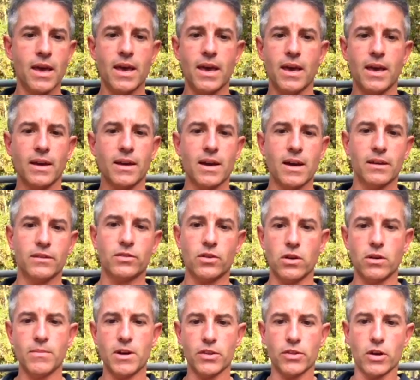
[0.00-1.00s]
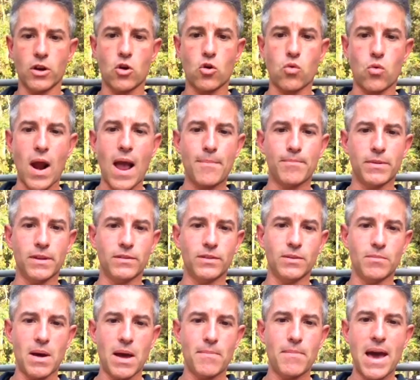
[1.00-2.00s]
And guys, sorry about the crap that's
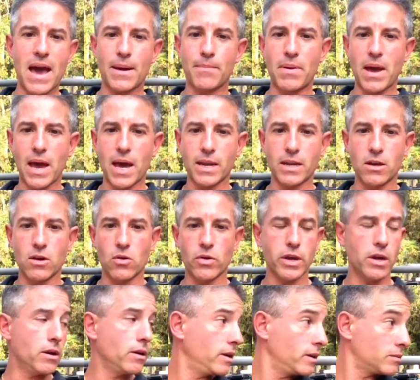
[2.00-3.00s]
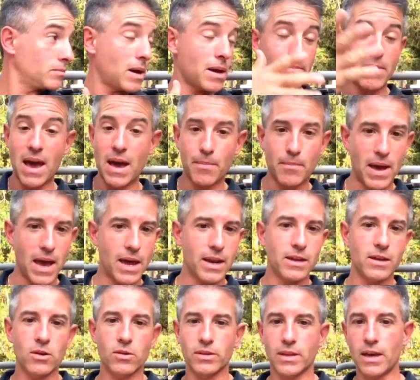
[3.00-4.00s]
in my back patio here. It's my back
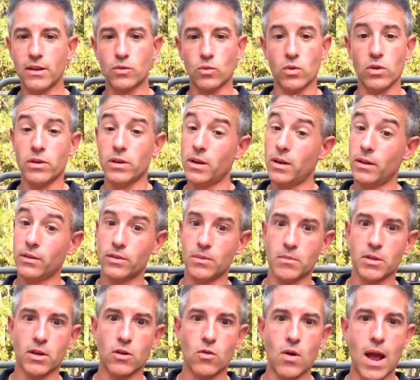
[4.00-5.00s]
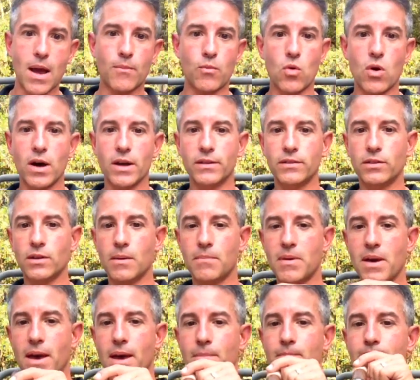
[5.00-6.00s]
patio and that's where some of the crap winds
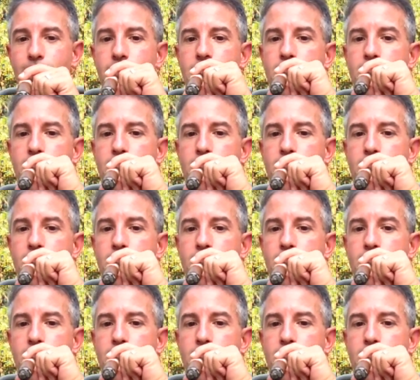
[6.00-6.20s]
up at.